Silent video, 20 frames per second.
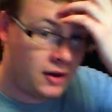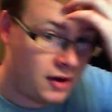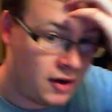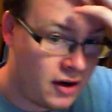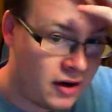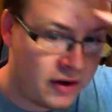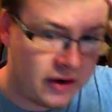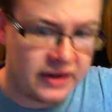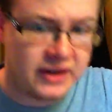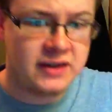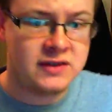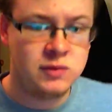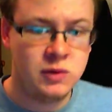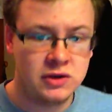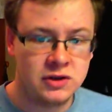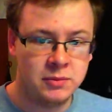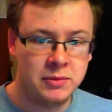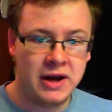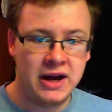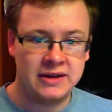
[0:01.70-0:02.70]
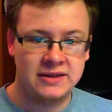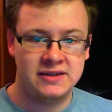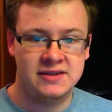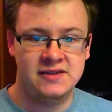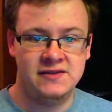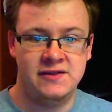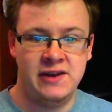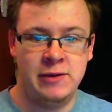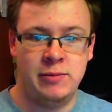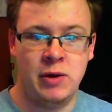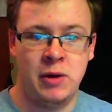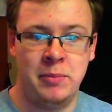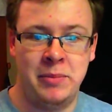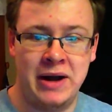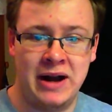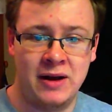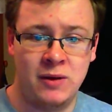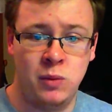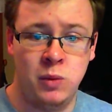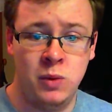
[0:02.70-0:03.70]
Alright guys, welcome back. This is Vape. I'm
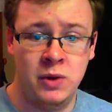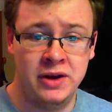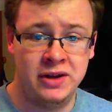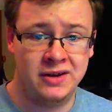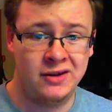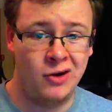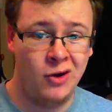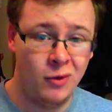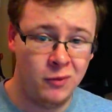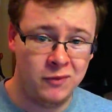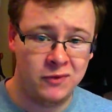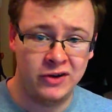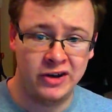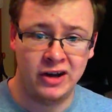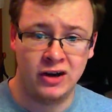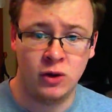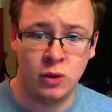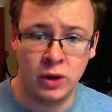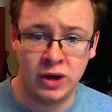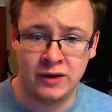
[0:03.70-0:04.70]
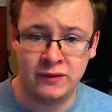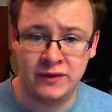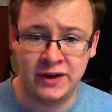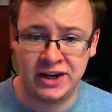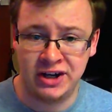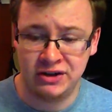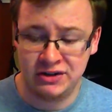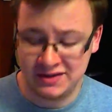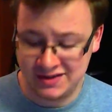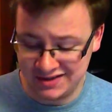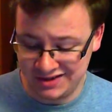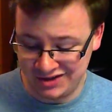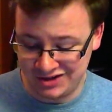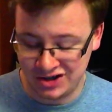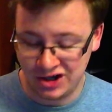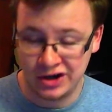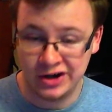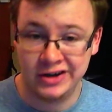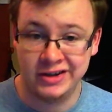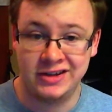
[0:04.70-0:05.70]
back with hopefully a quick video. This is the
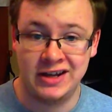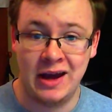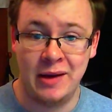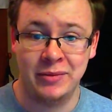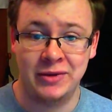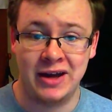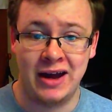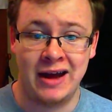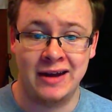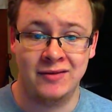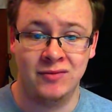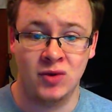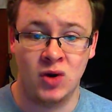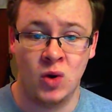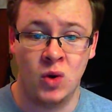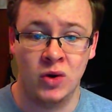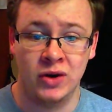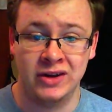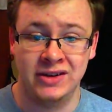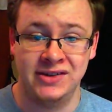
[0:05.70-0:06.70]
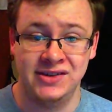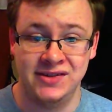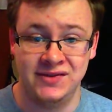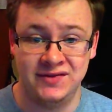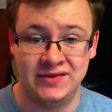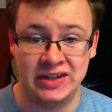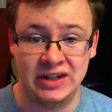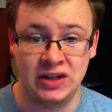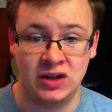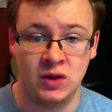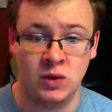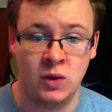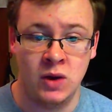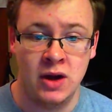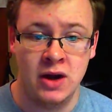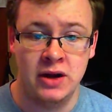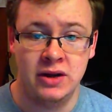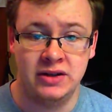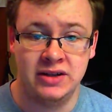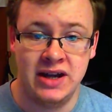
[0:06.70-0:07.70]
third attempt at recording this video.
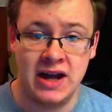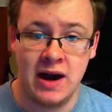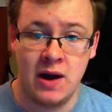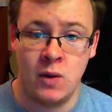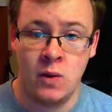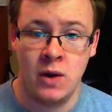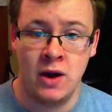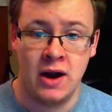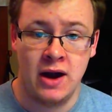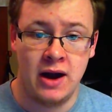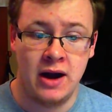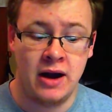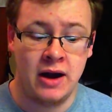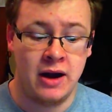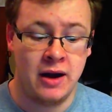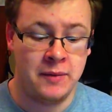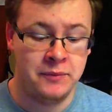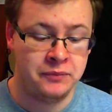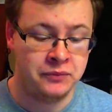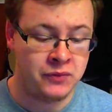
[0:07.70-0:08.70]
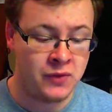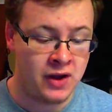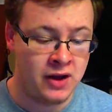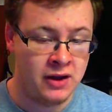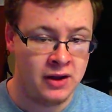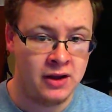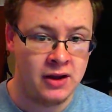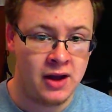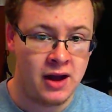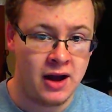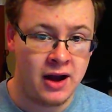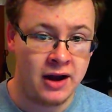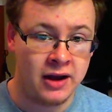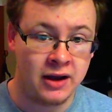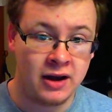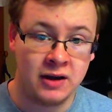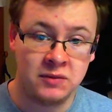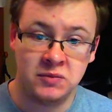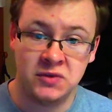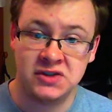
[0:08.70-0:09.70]
Now, I
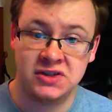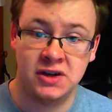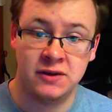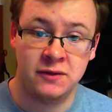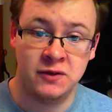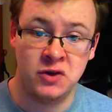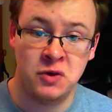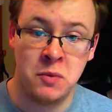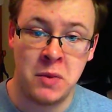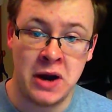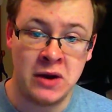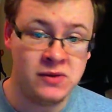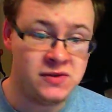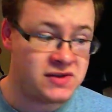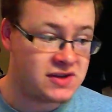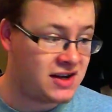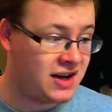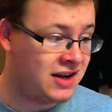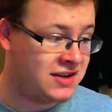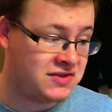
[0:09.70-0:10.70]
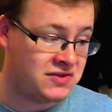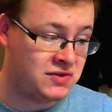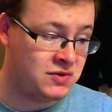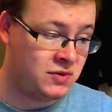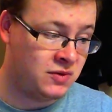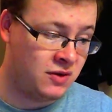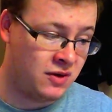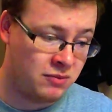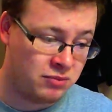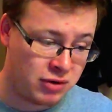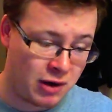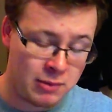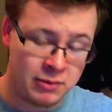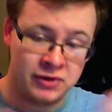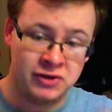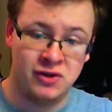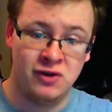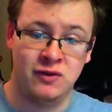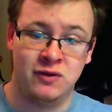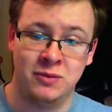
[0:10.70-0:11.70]
got myself a new mouse, as you probably
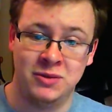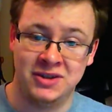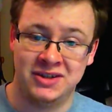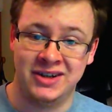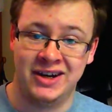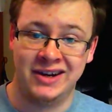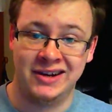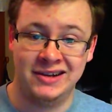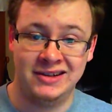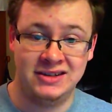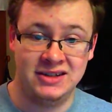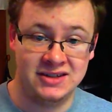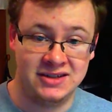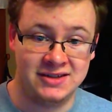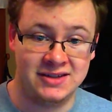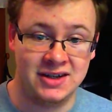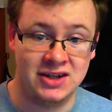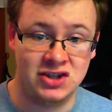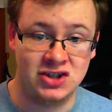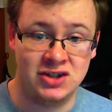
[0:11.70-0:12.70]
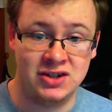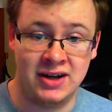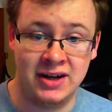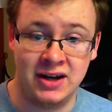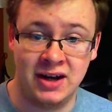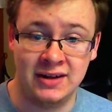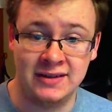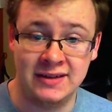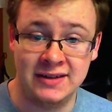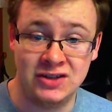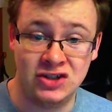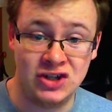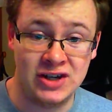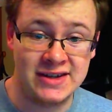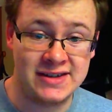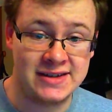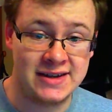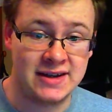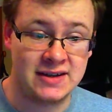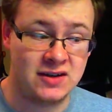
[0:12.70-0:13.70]
know from the title at this stage. I got the
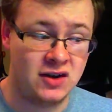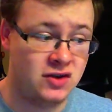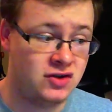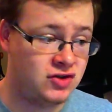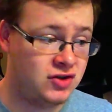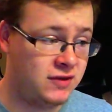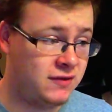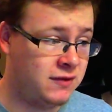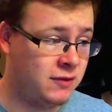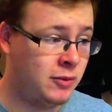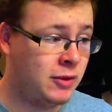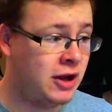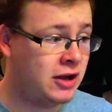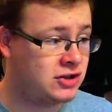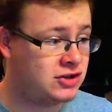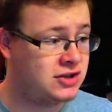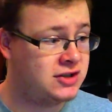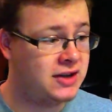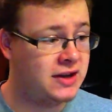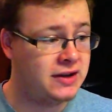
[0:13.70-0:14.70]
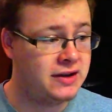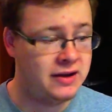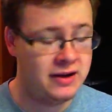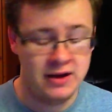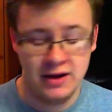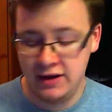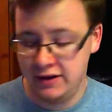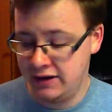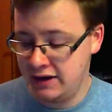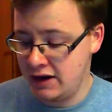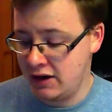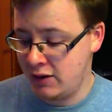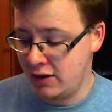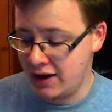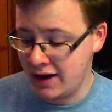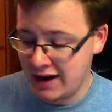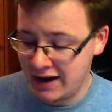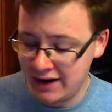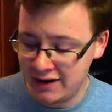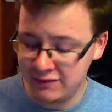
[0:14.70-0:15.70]
G600 from Logitech. Now I
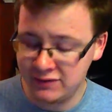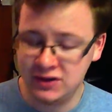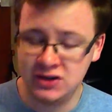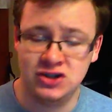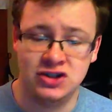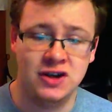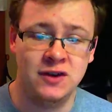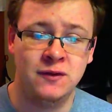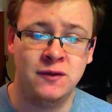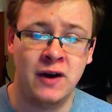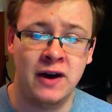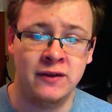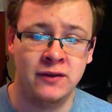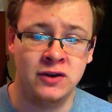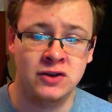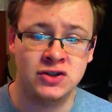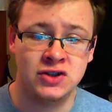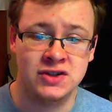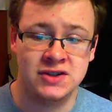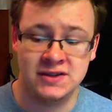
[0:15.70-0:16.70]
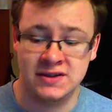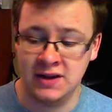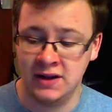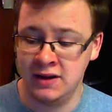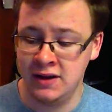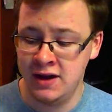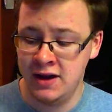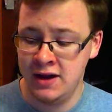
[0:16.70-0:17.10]
have the G500 still.